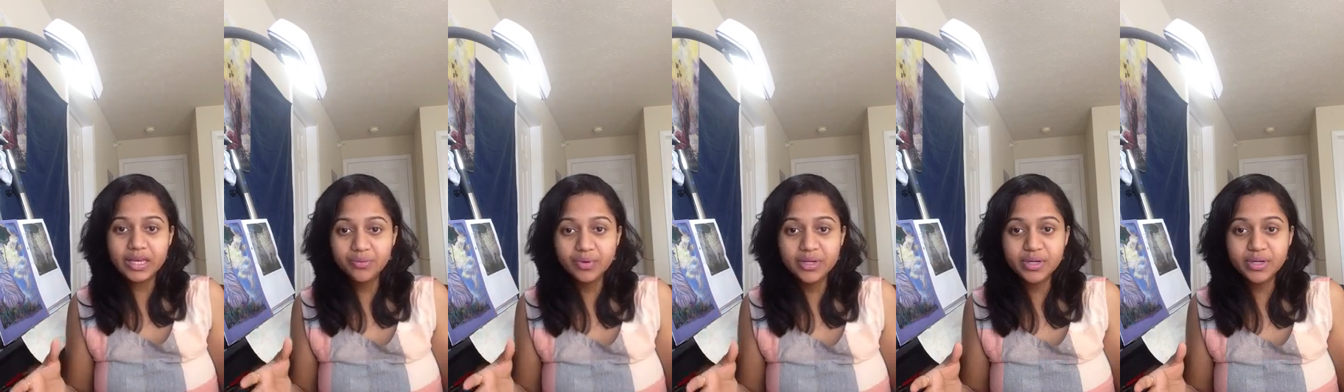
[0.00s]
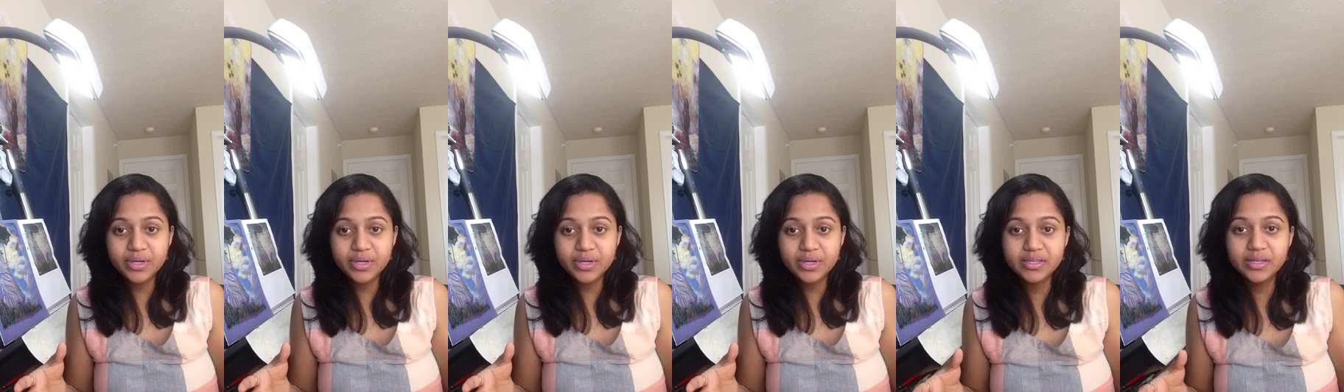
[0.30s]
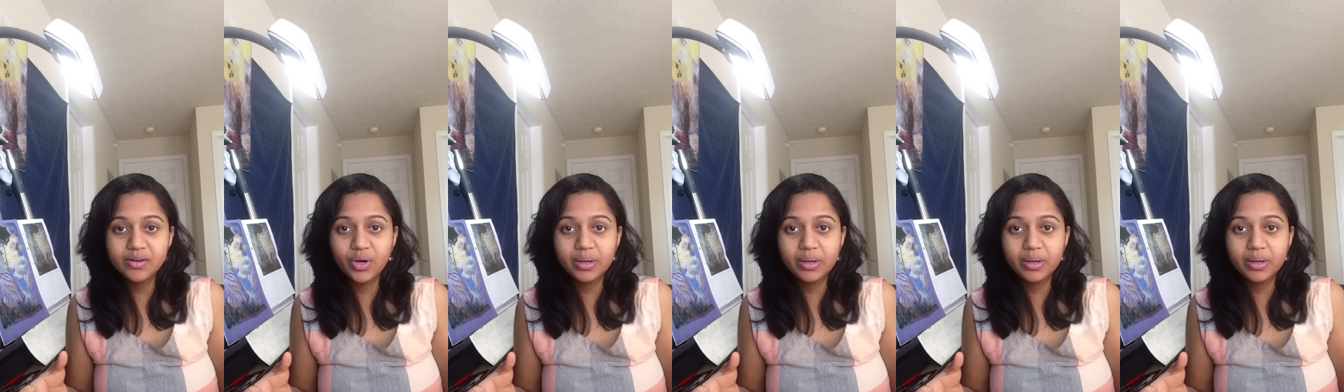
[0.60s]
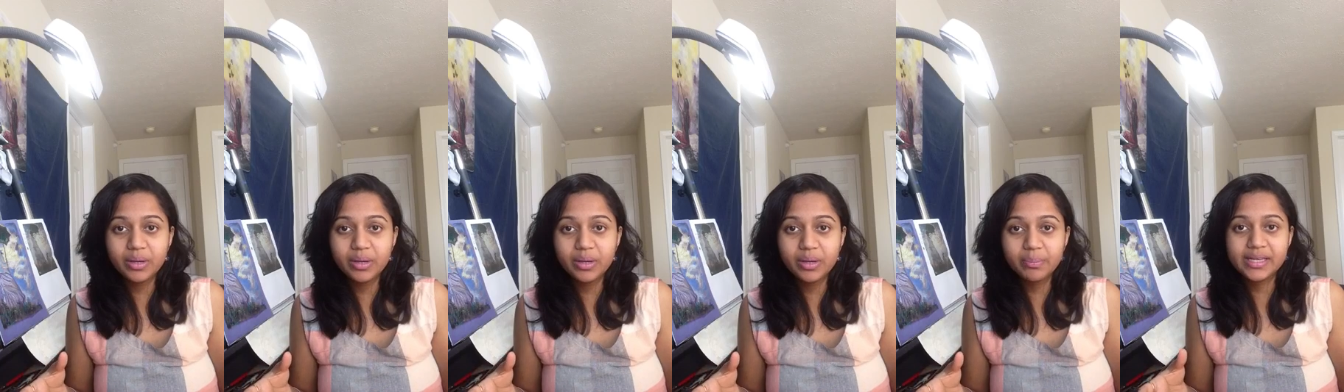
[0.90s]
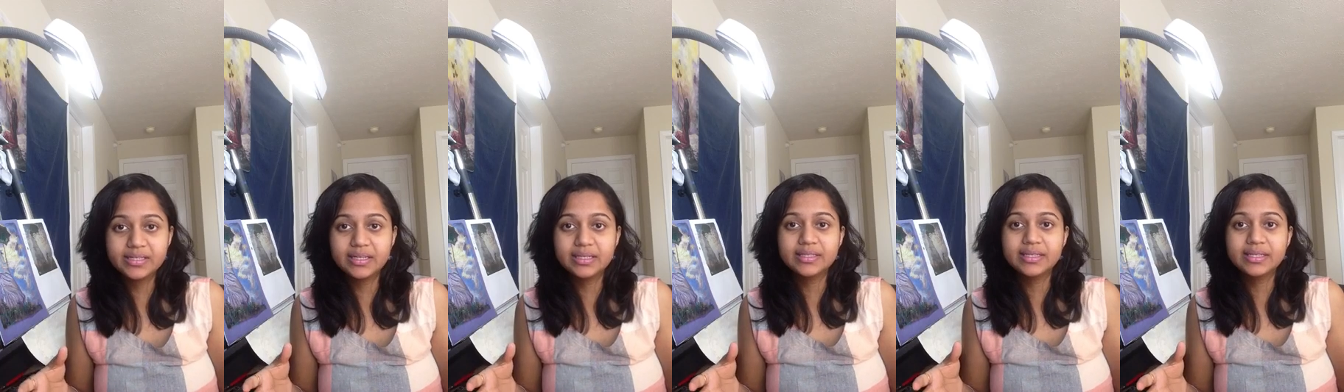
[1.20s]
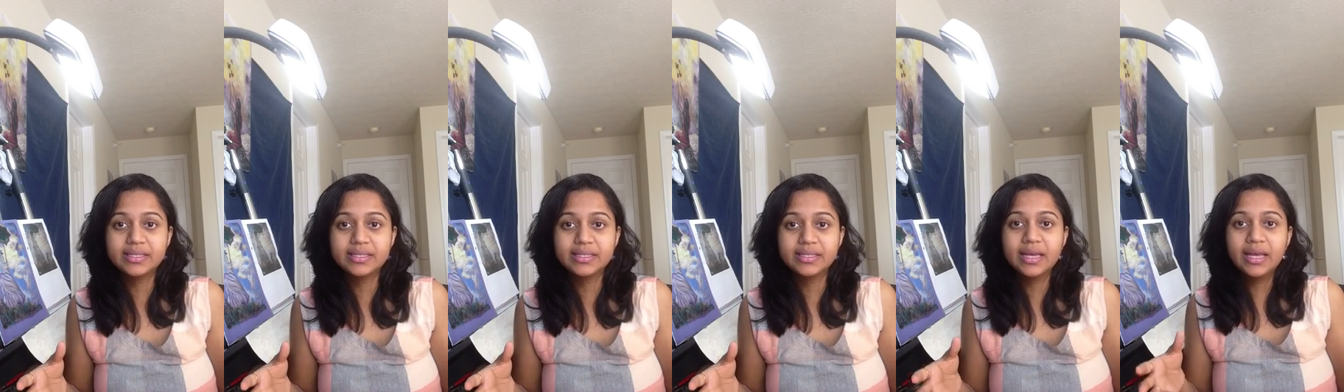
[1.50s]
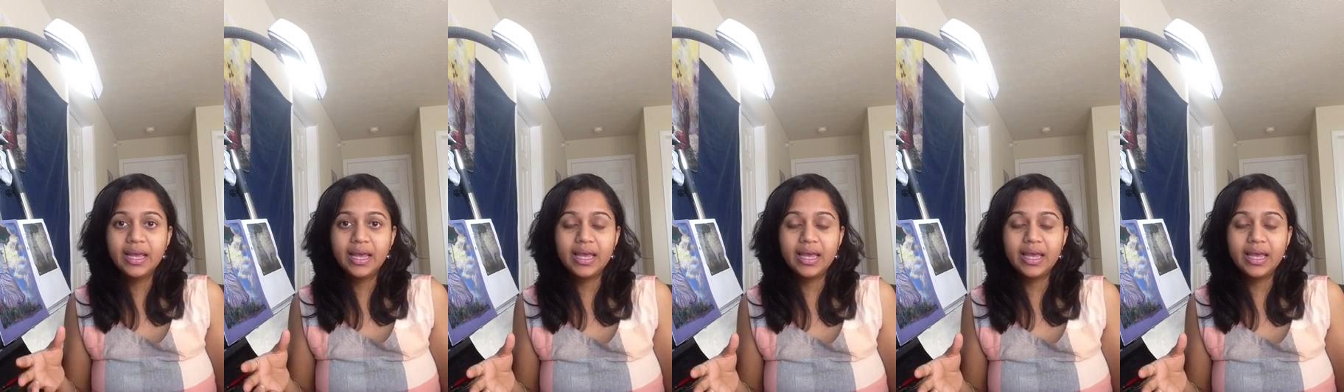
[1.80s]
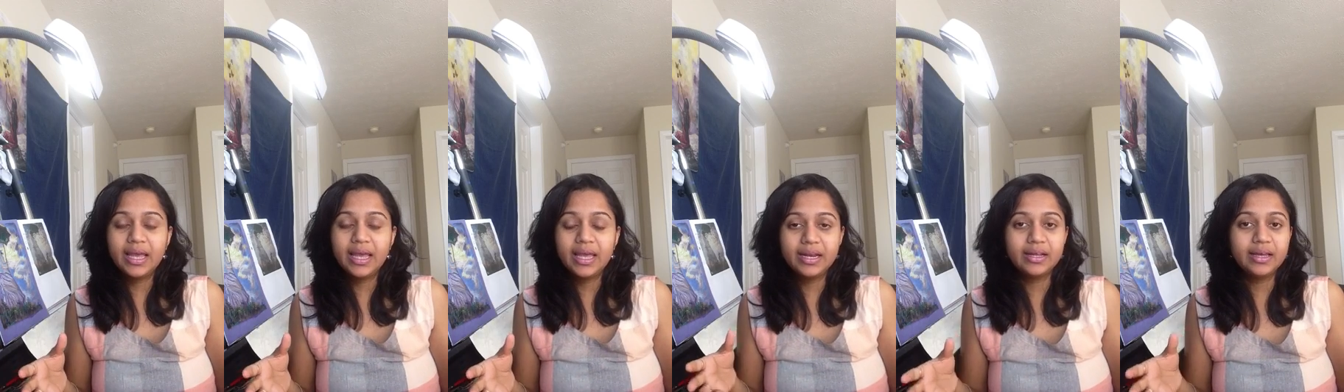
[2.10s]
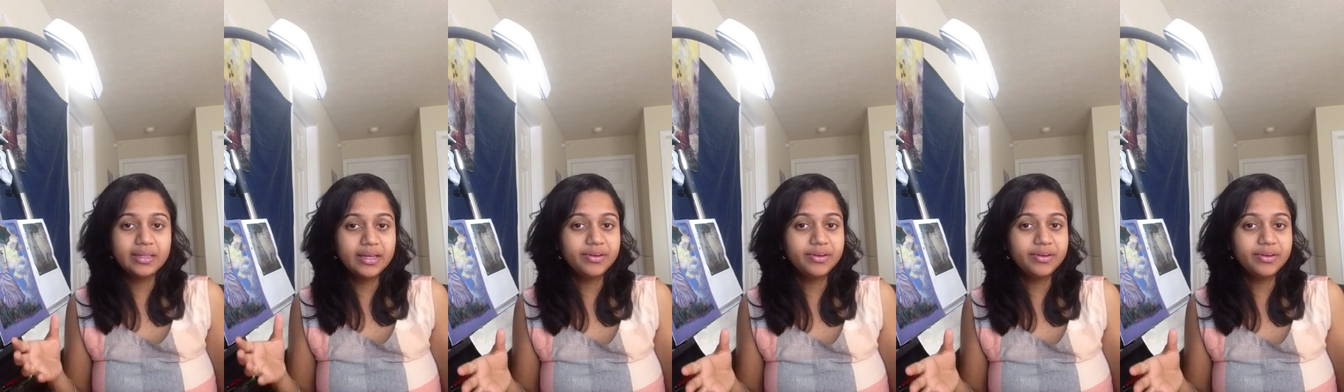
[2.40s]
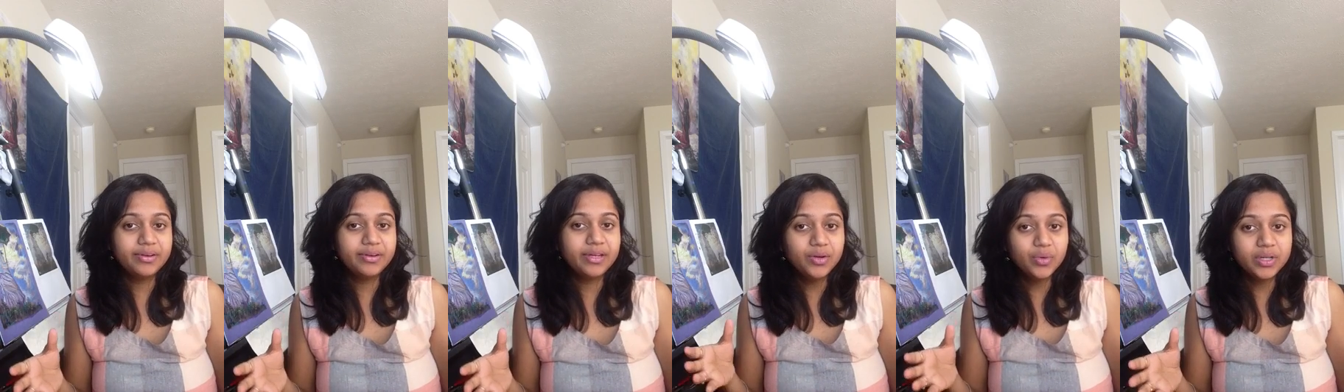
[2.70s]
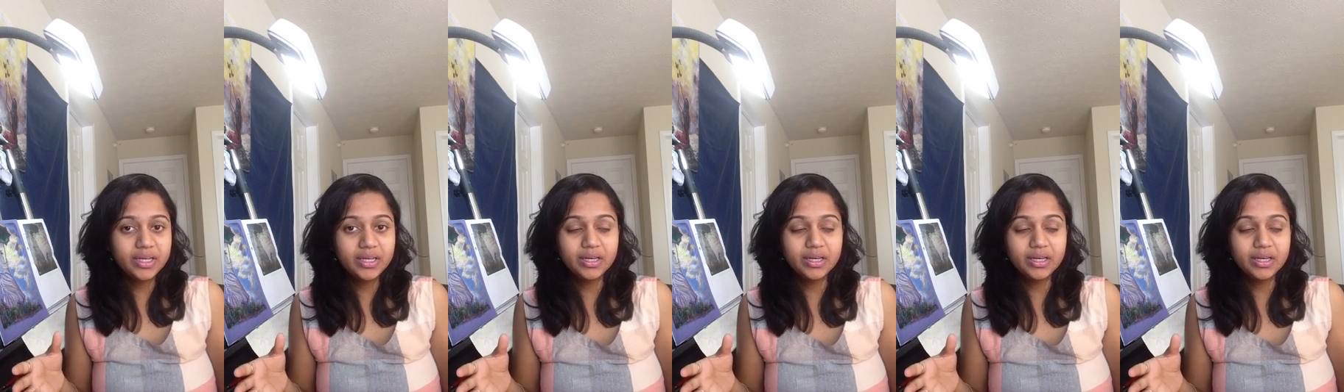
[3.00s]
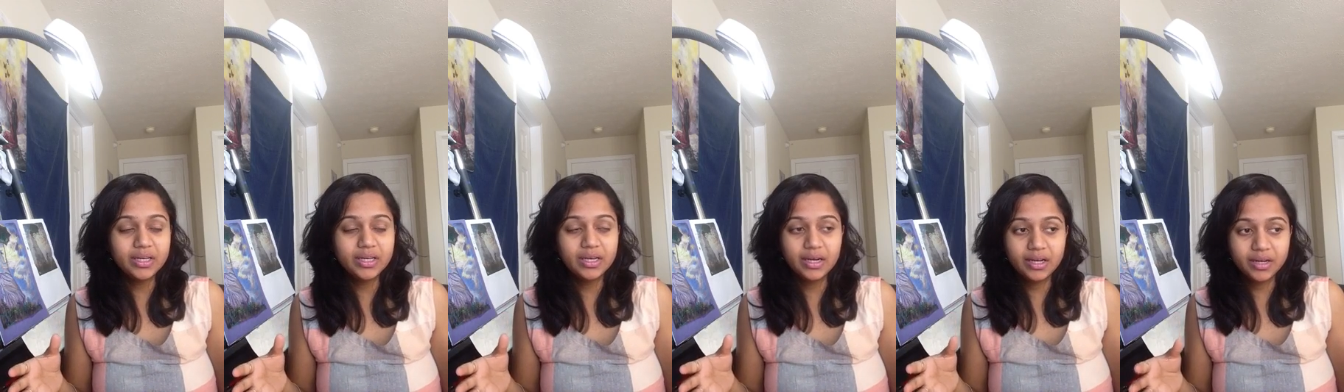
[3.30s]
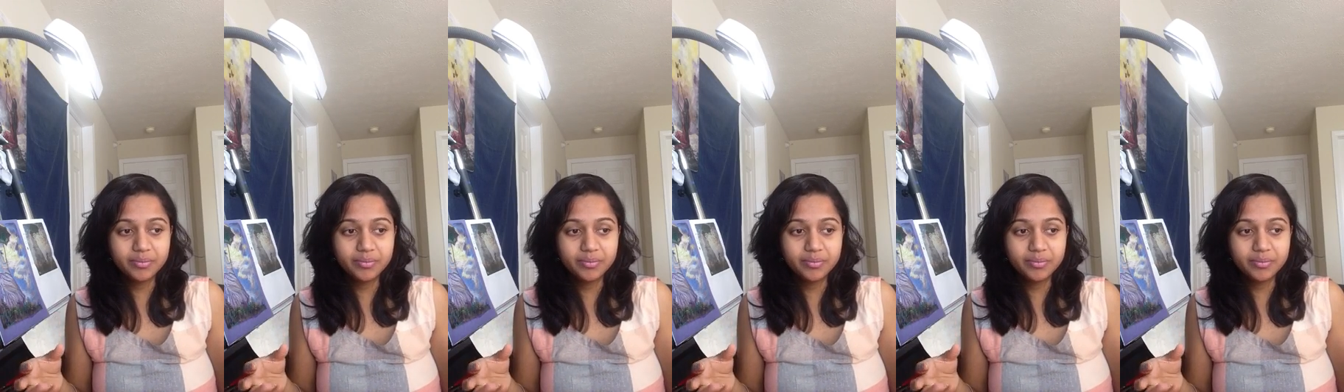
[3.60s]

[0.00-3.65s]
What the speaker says: interested in oil pastels, and they're equally